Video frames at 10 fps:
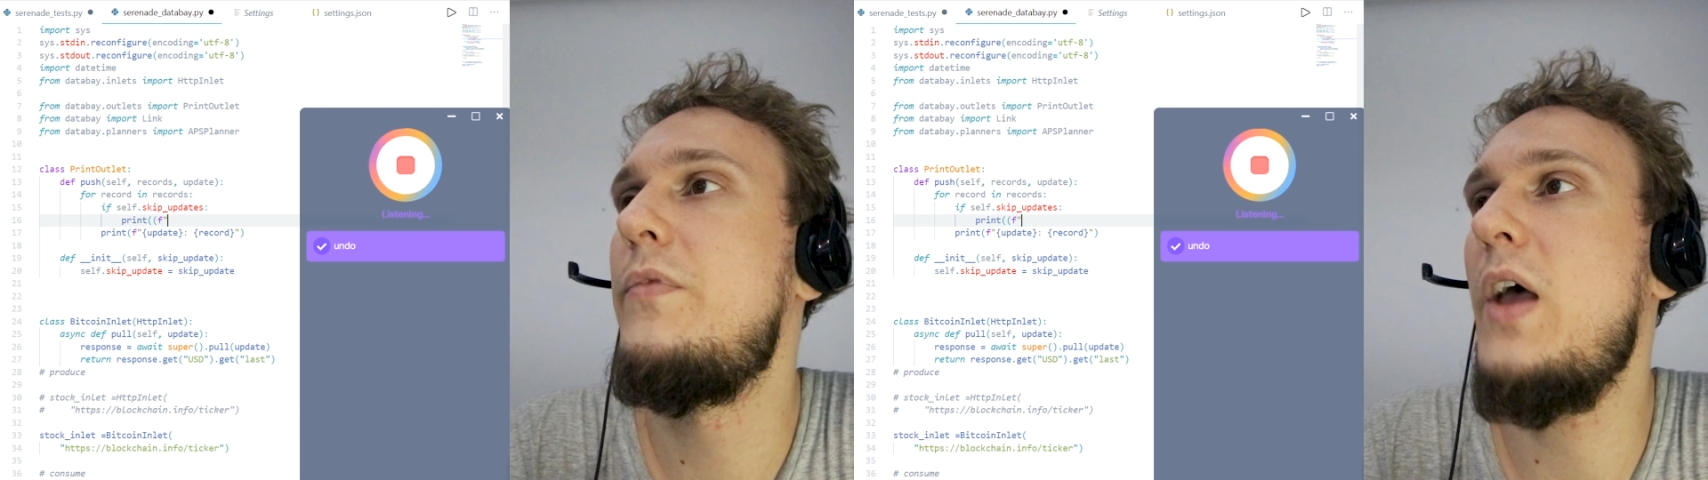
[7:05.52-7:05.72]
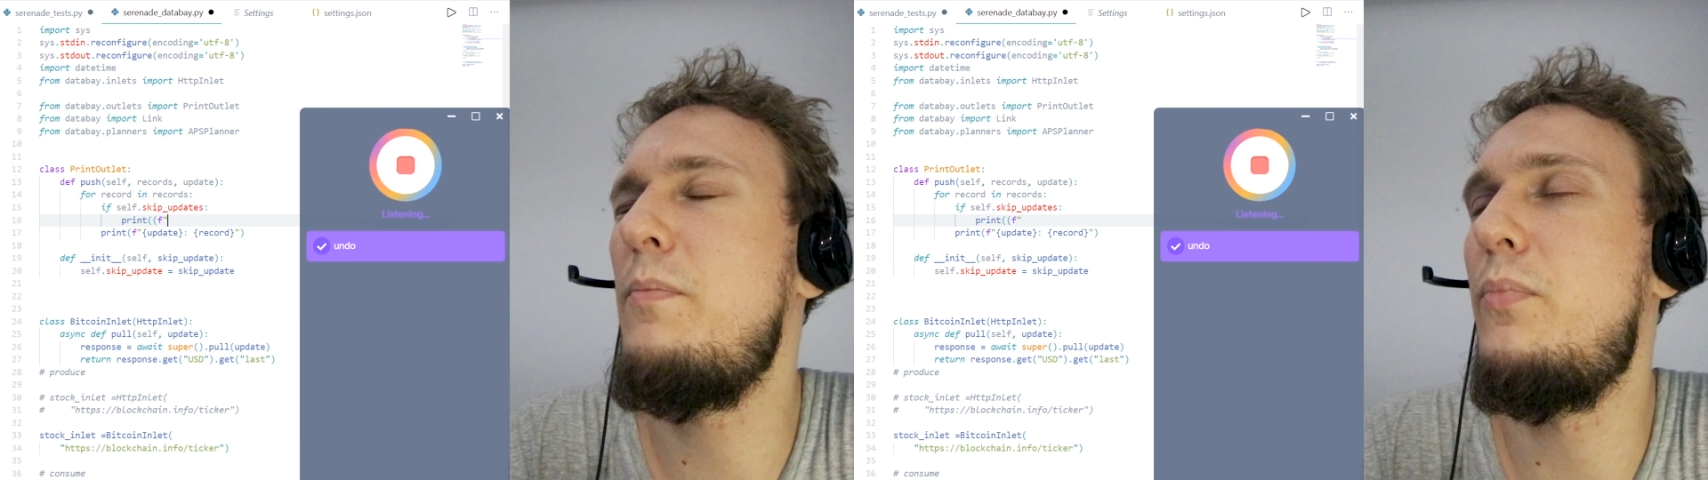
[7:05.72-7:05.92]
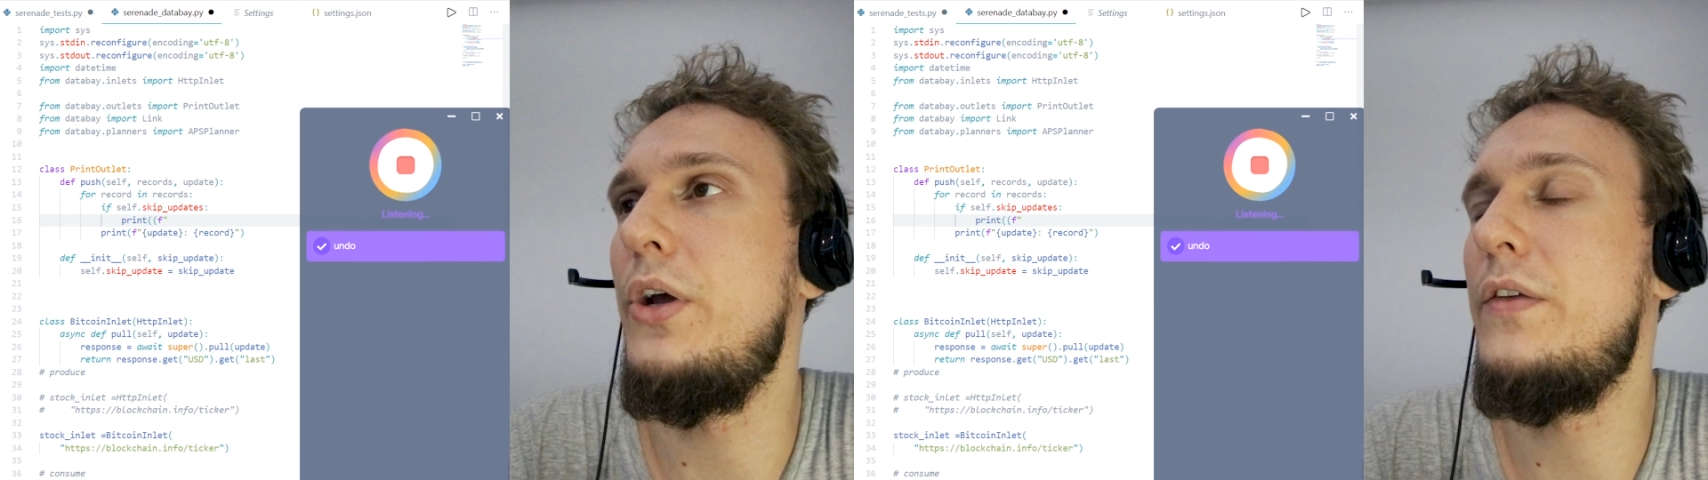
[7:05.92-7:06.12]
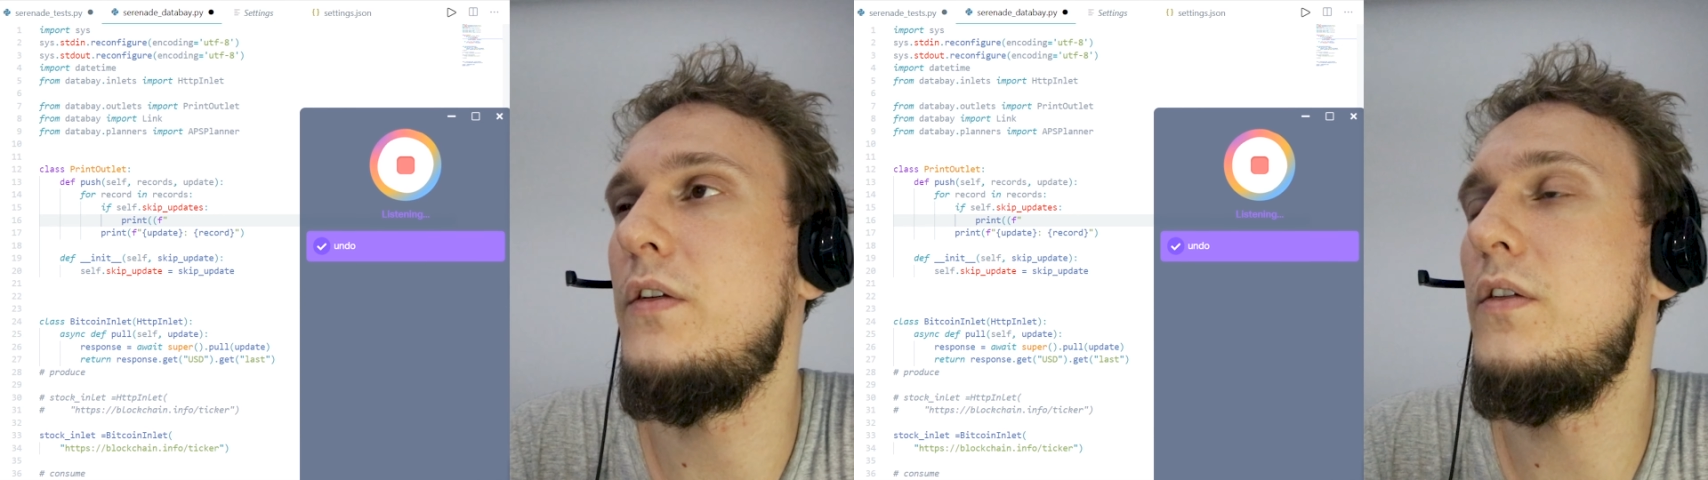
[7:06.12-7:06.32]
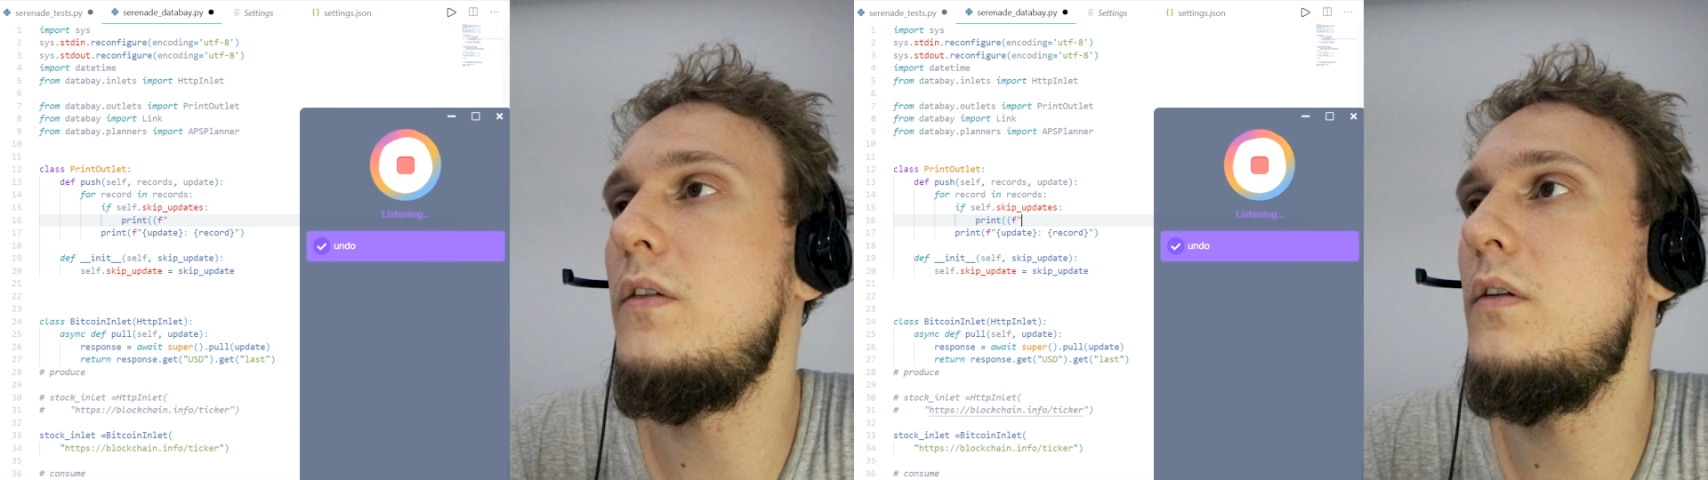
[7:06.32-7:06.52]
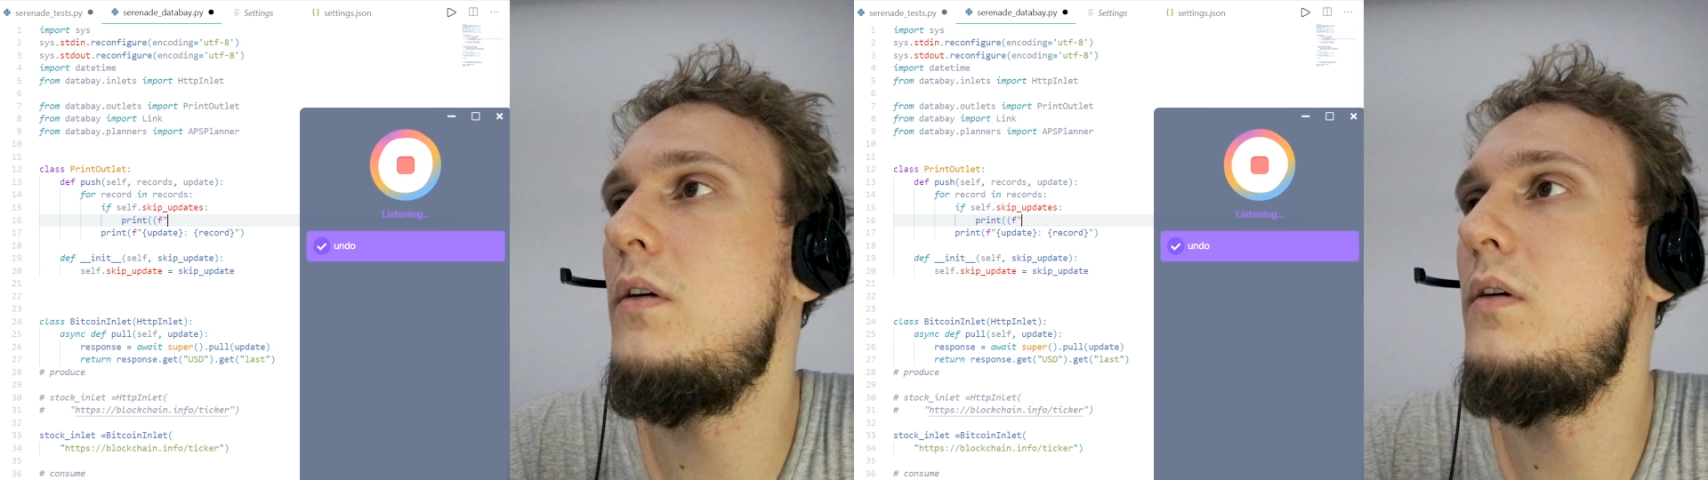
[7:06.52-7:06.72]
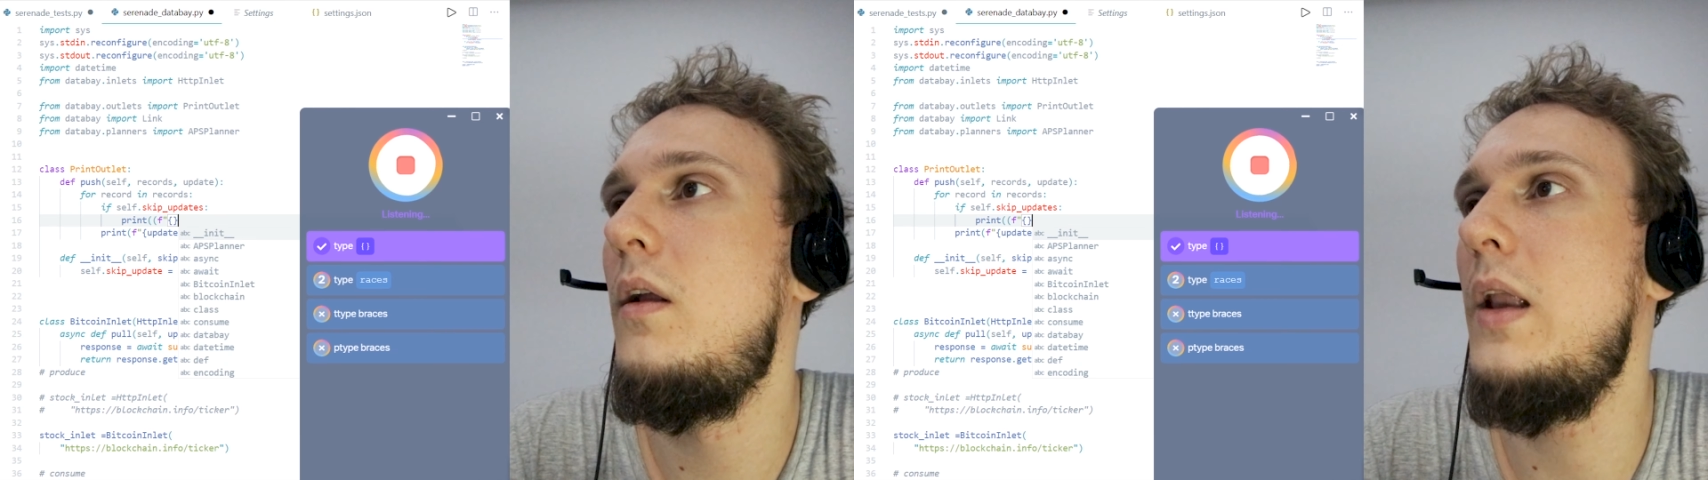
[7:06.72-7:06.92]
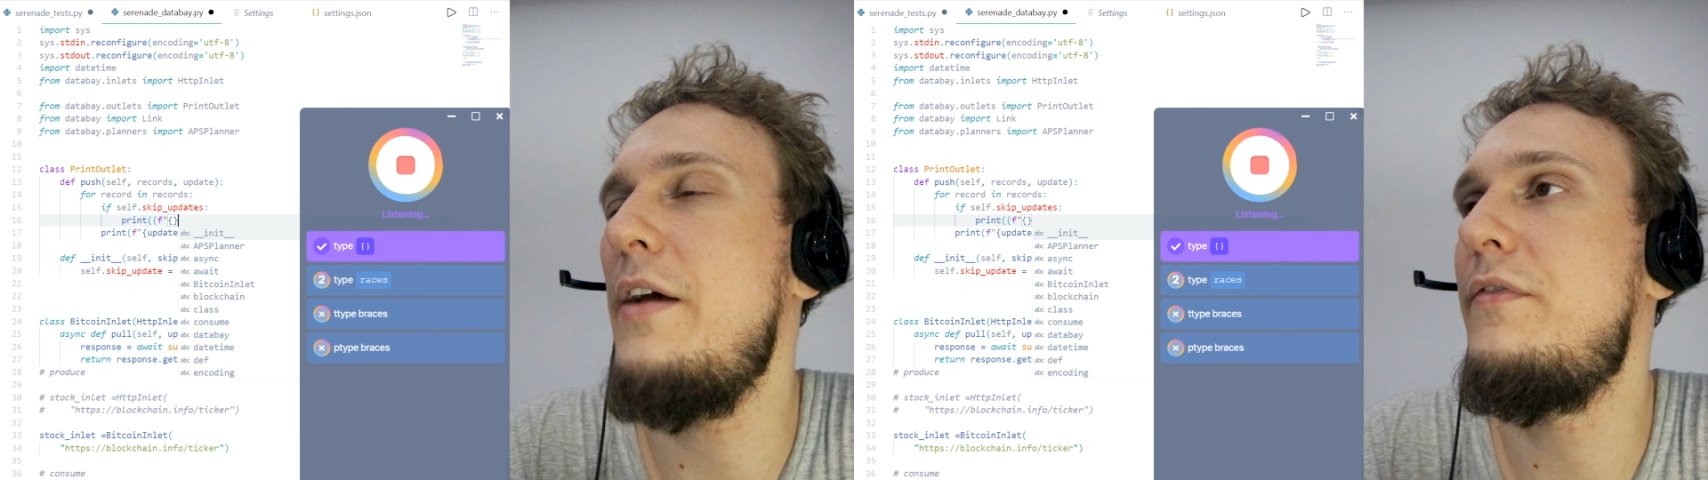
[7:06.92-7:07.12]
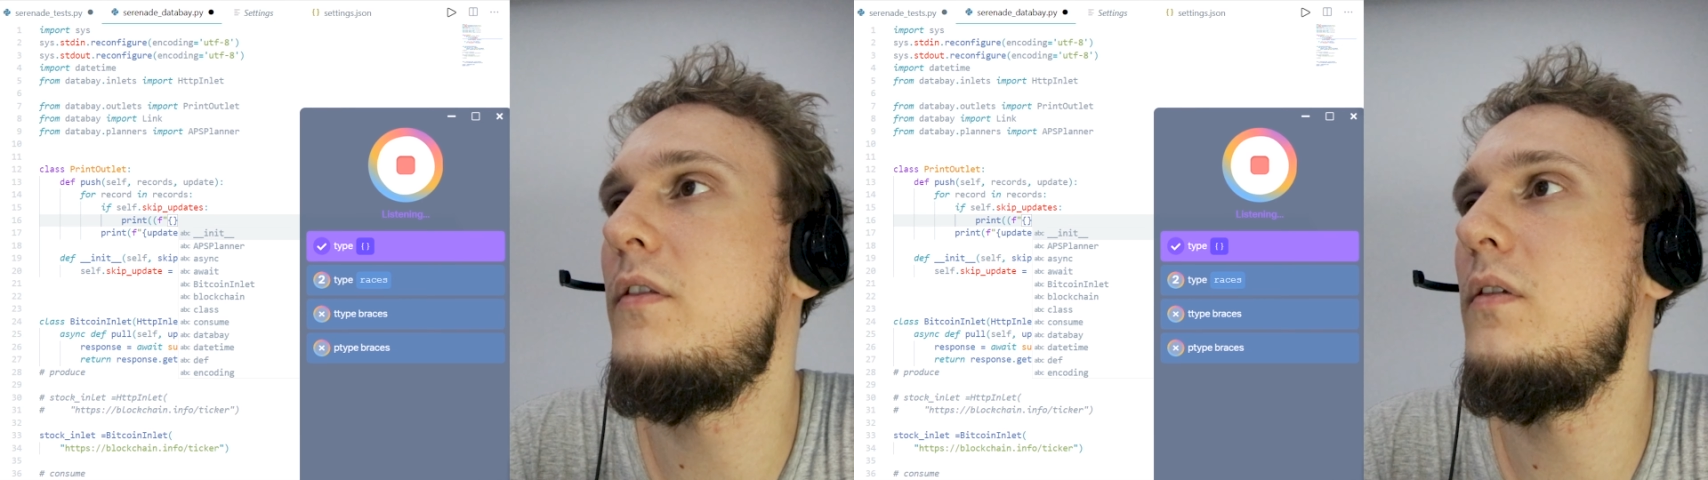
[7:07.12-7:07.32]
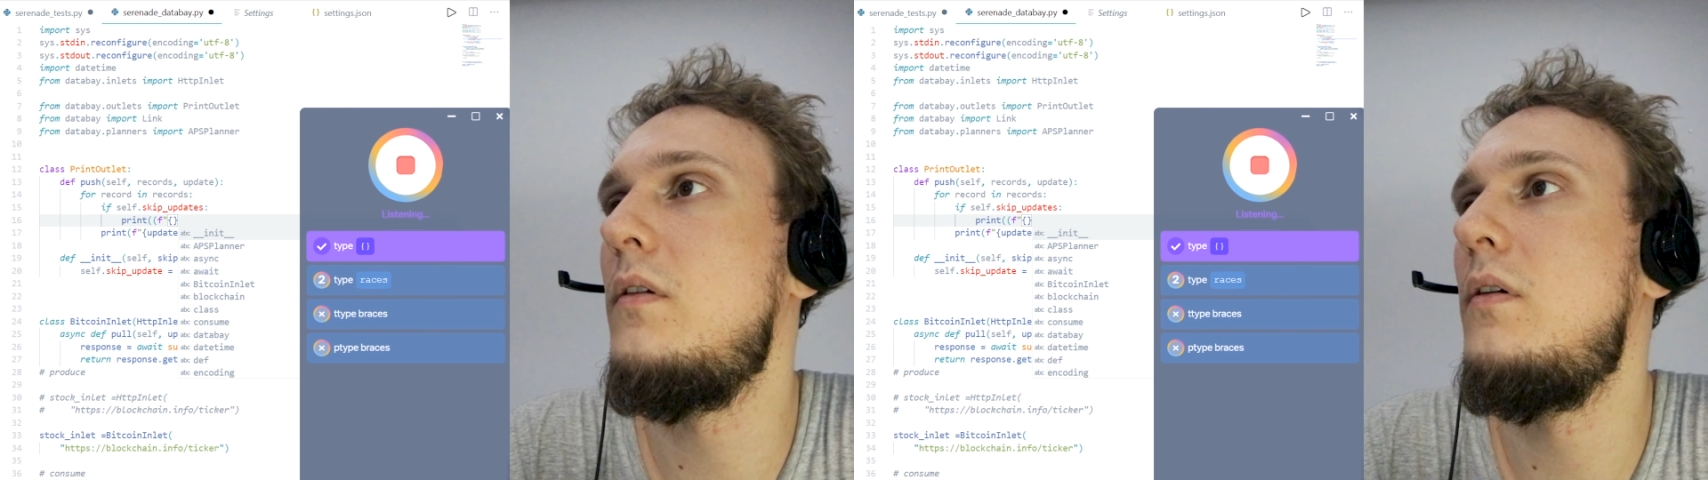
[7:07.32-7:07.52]
Type braces.
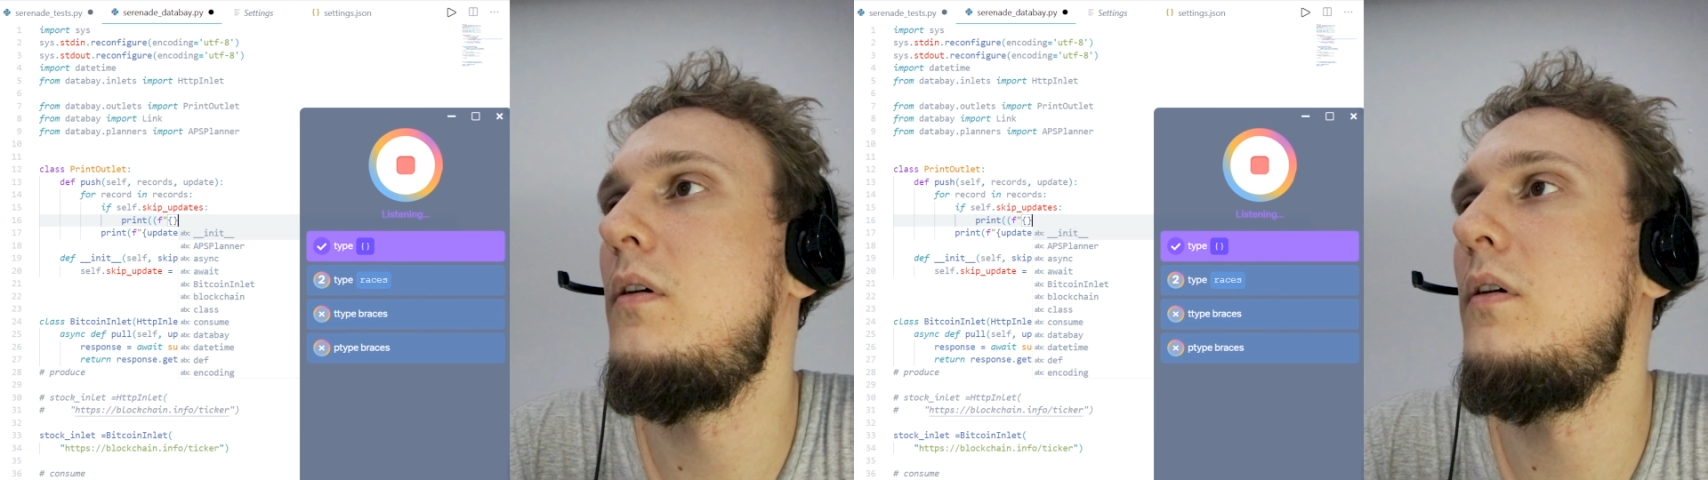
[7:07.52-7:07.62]
Left.